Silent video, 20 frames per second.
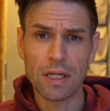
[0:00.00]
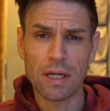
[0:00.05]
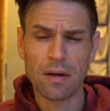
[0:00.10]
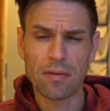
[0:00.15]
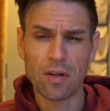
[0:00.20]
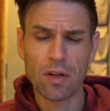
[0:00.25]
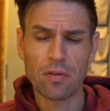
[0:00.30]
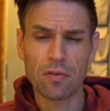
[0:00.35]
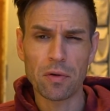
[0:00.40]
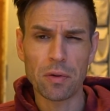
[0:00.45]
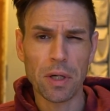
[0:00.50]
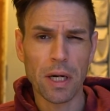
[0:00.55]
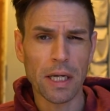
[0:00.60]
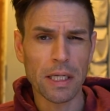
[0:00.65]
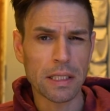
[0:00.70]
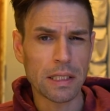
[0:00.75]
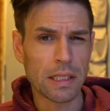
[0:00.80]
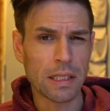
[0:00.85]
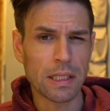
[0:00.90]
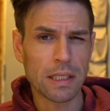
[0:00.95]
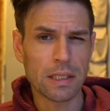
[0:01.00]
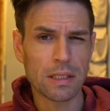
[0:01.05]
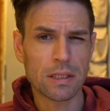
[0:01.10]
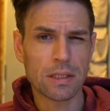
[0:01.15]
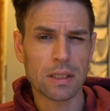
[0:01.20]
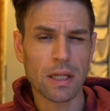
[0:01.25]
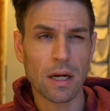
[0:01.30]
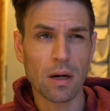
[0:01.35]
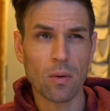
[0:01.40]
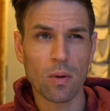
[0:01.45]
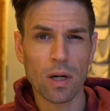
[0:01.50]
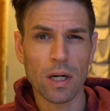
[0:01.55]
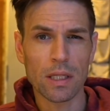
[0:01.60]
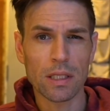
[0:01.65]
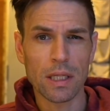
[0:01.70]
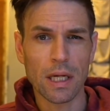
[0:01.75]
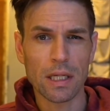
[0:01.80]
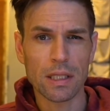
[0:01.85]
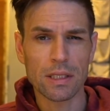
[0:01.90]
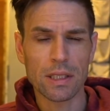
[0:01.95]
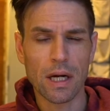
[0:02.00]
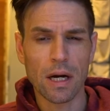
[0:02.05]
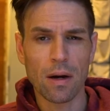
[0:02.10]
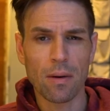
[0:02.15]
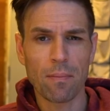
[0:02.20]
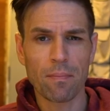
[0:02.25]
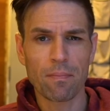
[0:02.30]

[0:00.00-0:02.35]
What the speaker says: I have a few ideas that I want to test out.